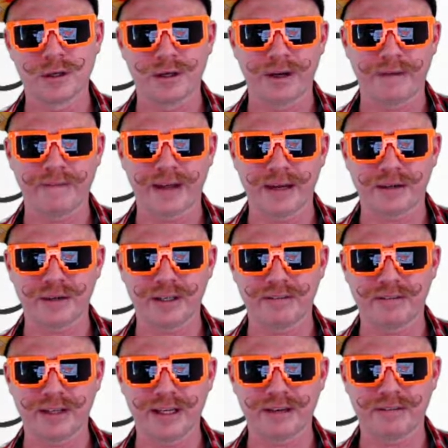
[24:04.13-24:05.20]
And that could
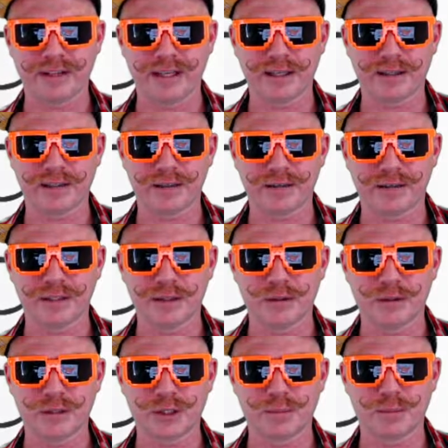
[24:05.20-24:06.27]
even have like little
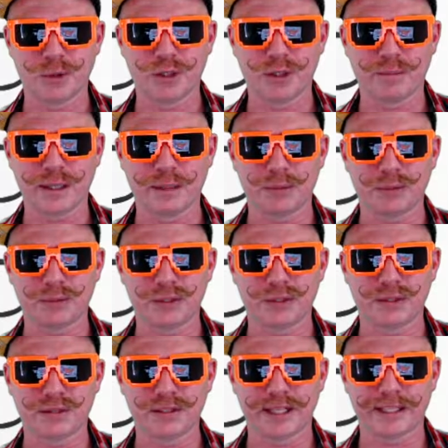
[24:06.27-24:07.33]
smaller bubbles.
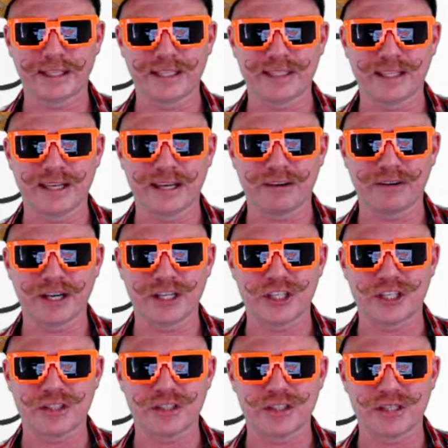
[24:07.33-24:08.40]
Like there's an
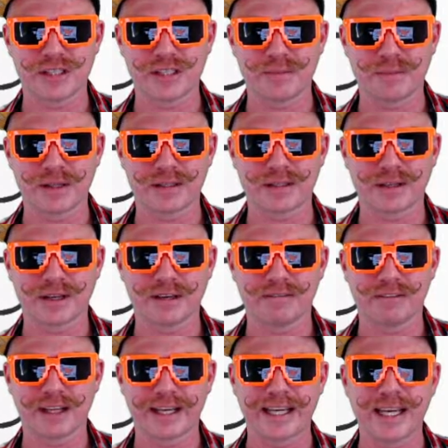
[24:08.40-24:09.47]
aeration system that's kind of
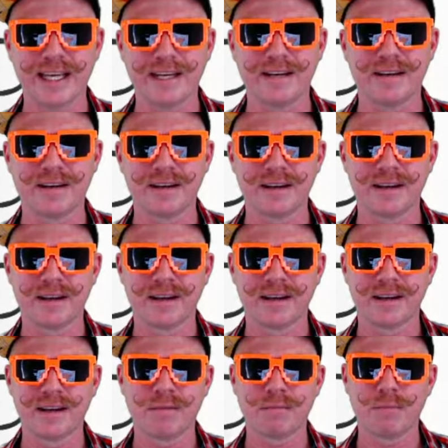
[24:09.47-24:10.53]
like hidden.
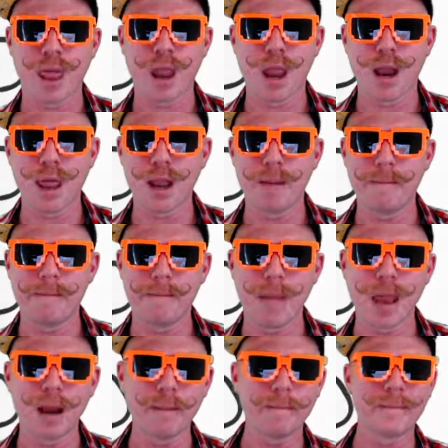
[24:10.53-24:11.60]

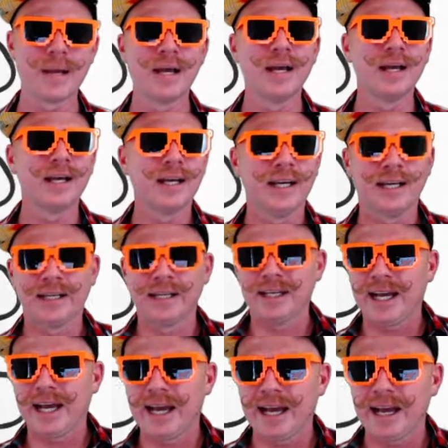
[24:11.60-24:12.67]
And
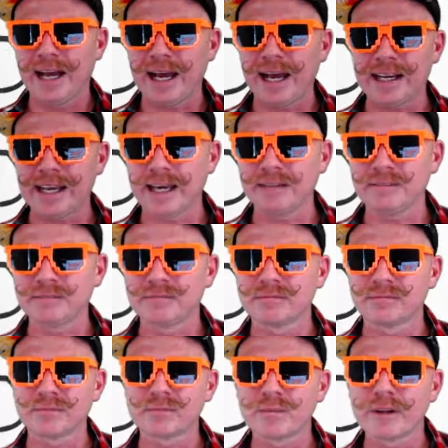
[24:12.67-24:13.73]
again,
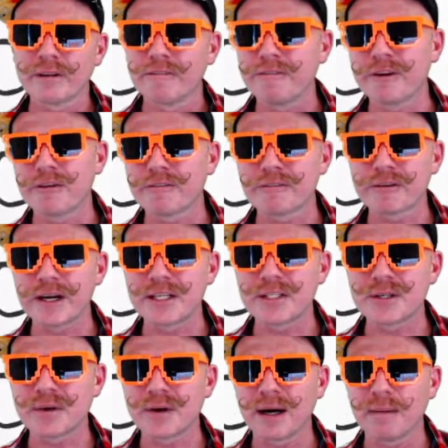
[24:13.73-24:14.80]
feel free
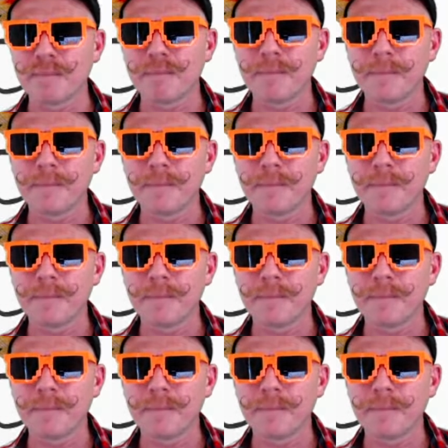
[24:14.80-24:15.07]
to,